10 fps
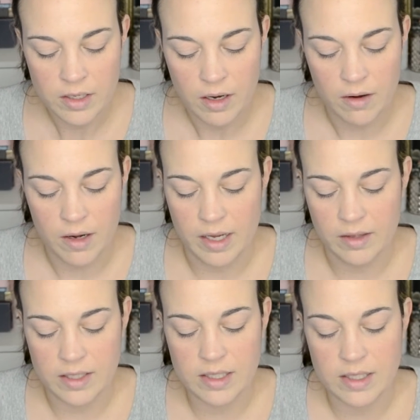All right,
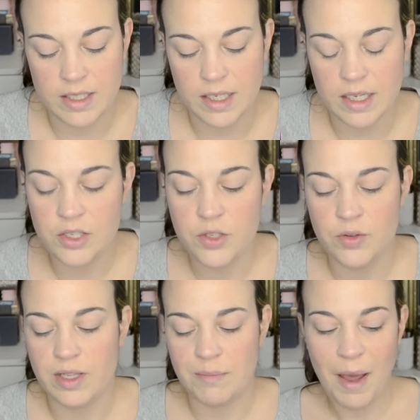let's dig into
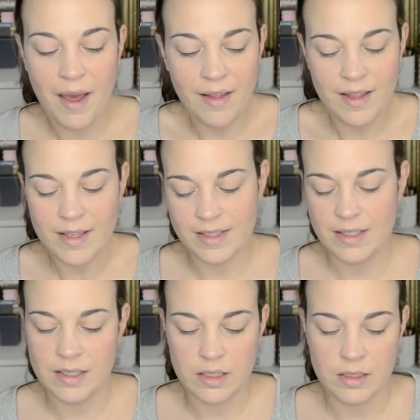the palette.
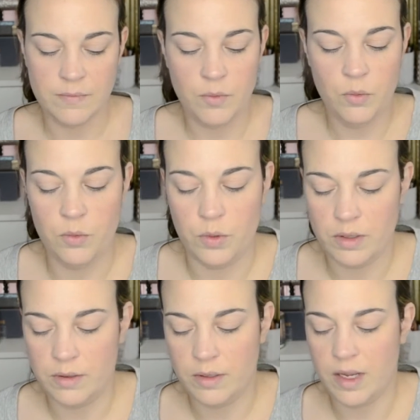Ooh,
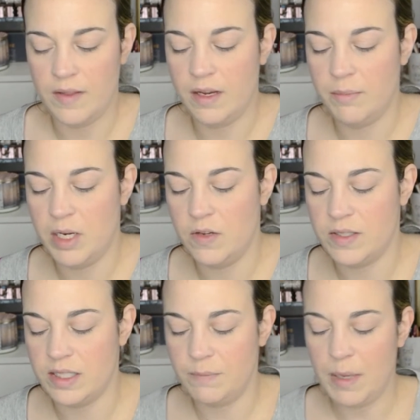I think I'm going to use
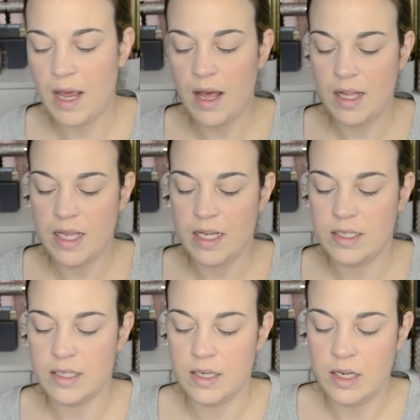this
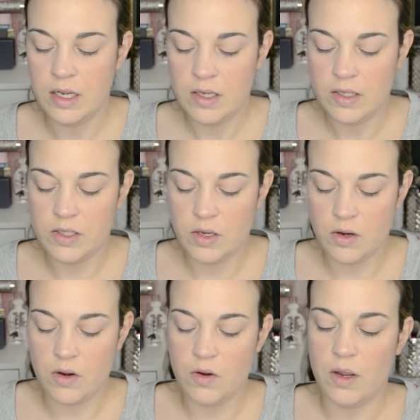palette.
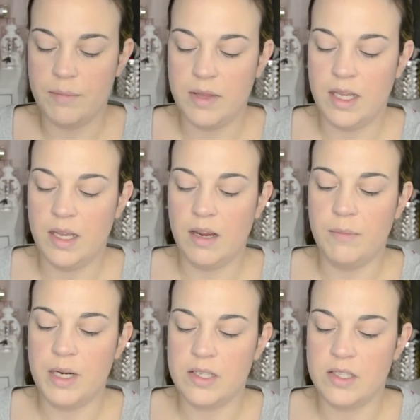So I'm thinking I'm
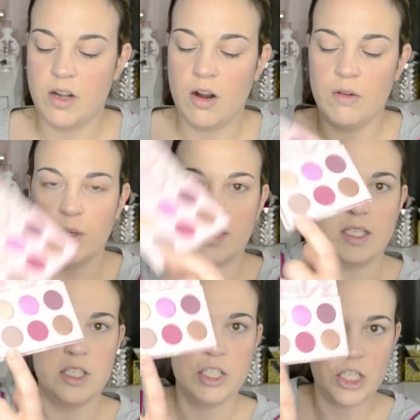going to start with
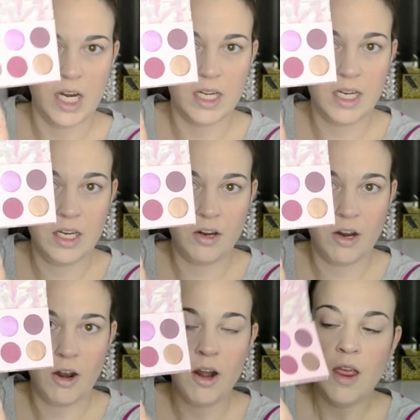this shade
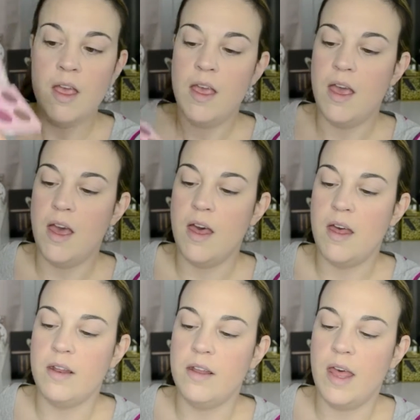here,
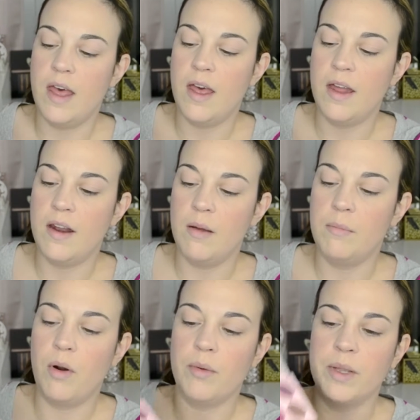and then I'm
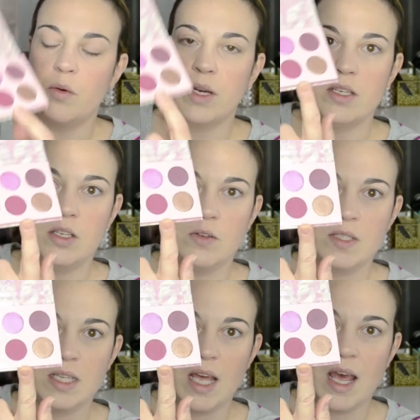probably going to use
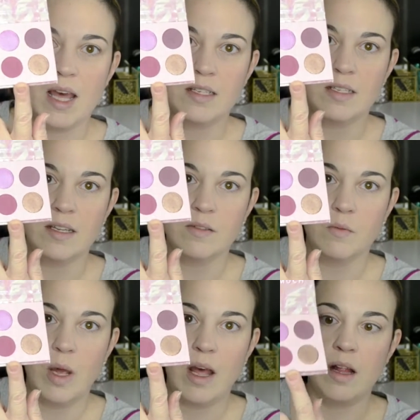that as
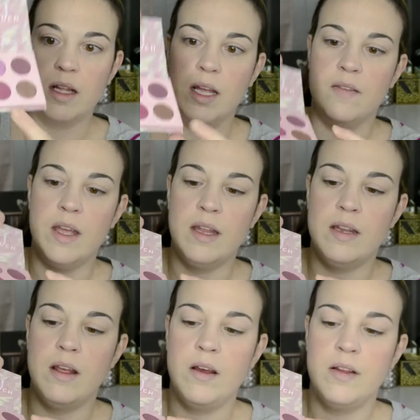well, and then
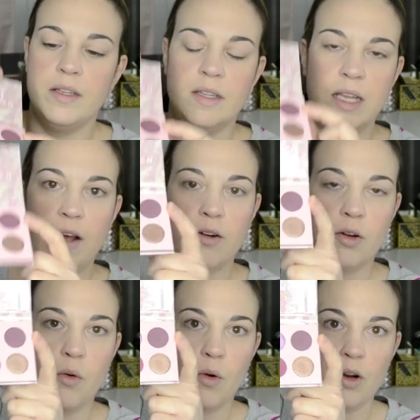in the outer
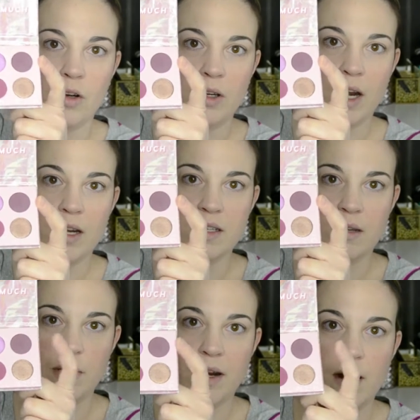corner kind of
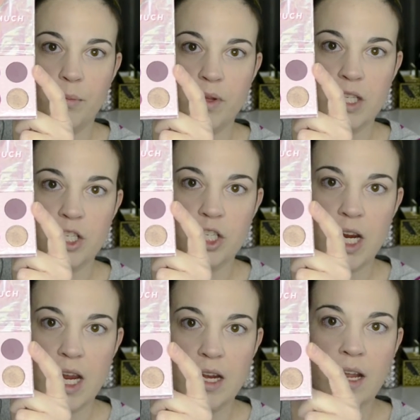deepen it up with this
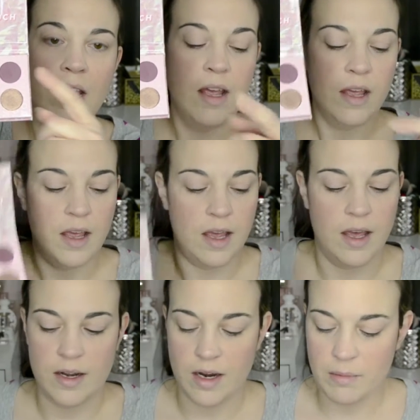shade.
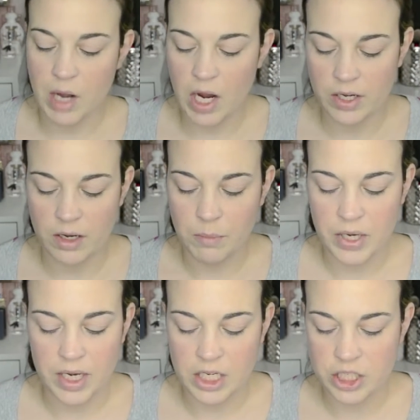And I'm not going to put
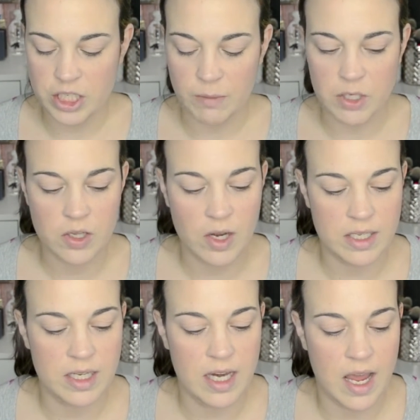any shimmers on
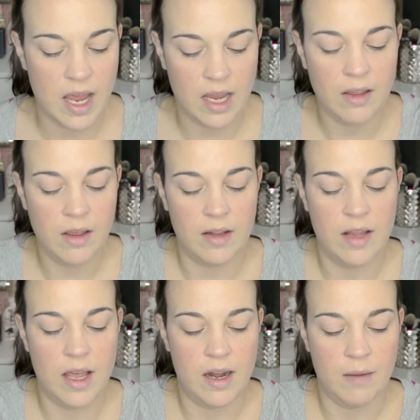today, and
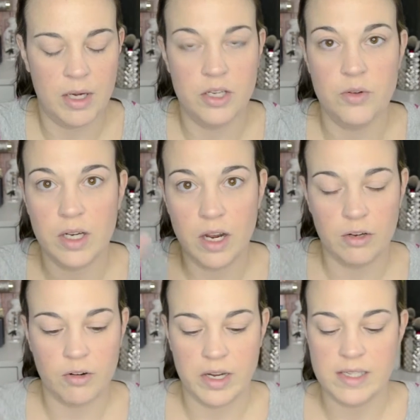then I'm going to do a cut
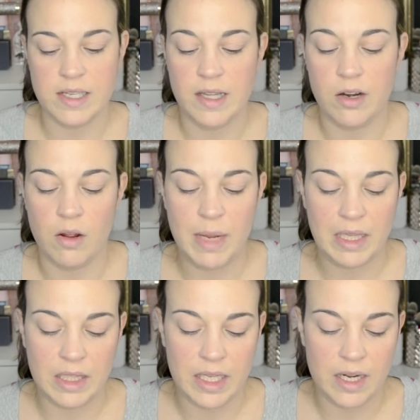crease, and then on my
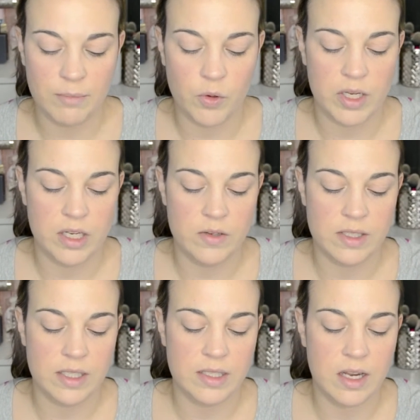lid I'm going to use
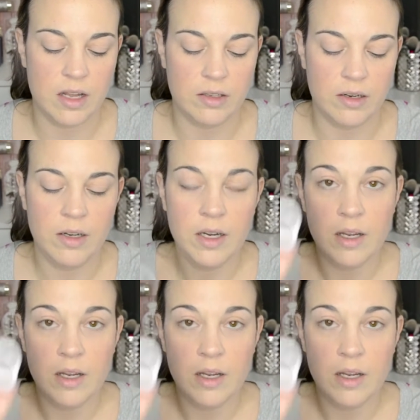this color